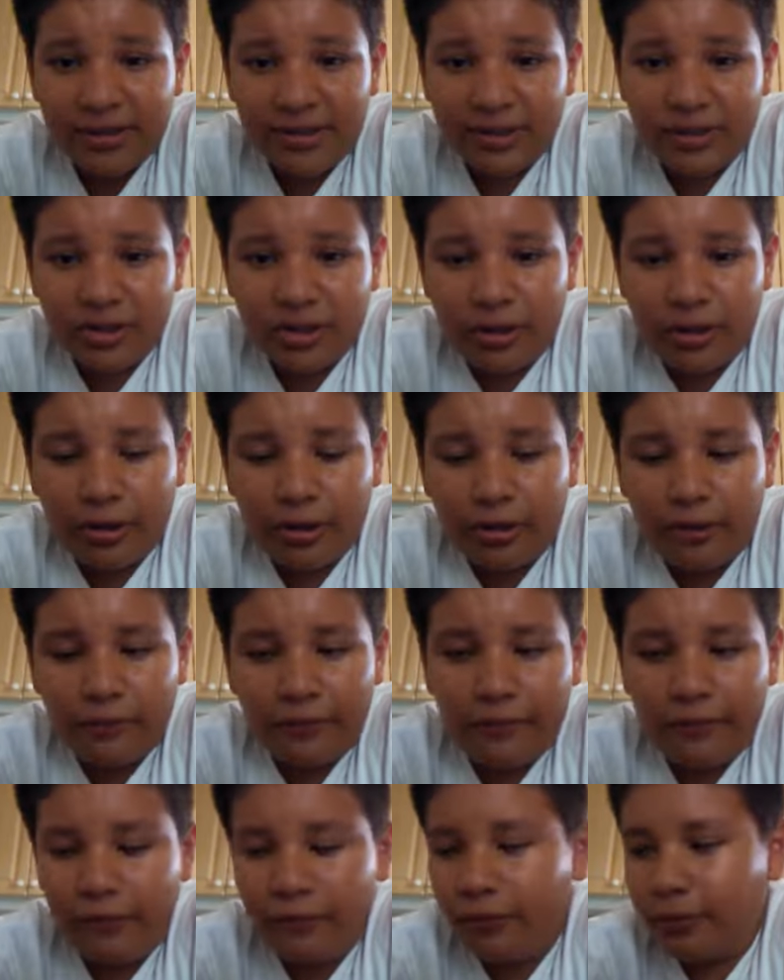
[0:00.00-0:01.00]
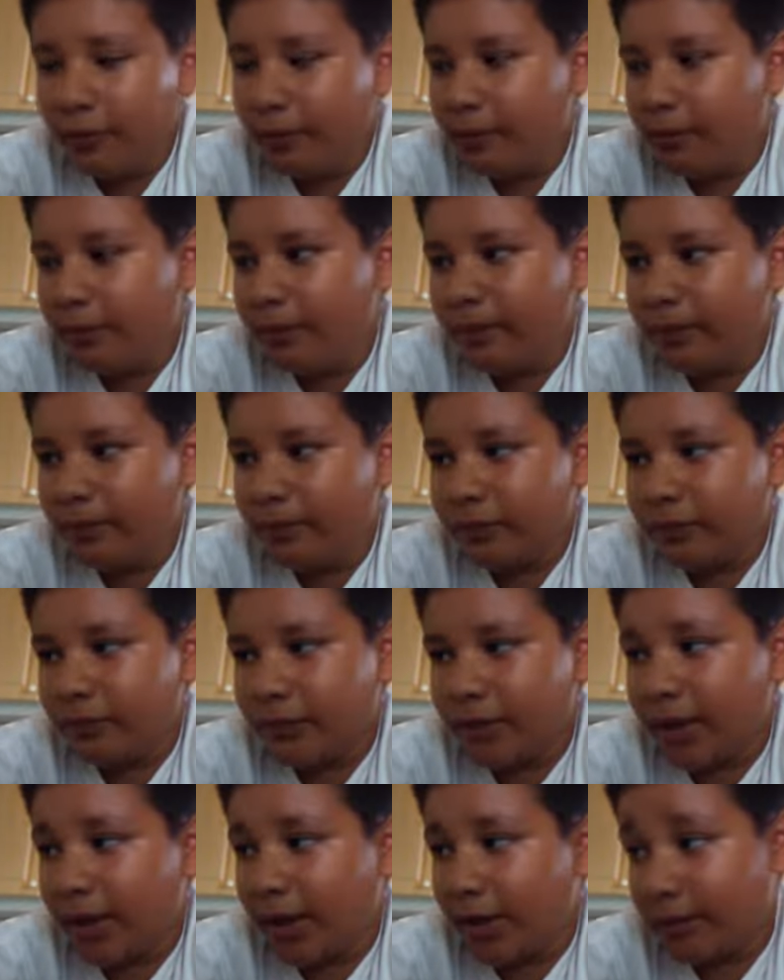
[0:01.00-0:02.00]
So,
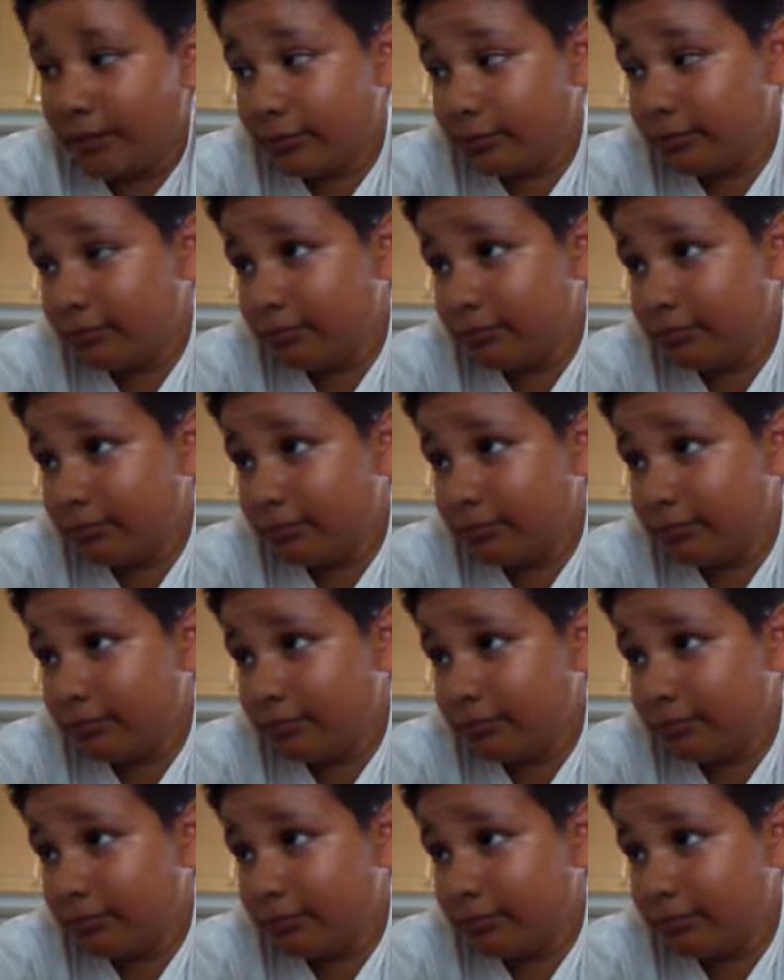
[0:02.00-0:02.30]
yeah.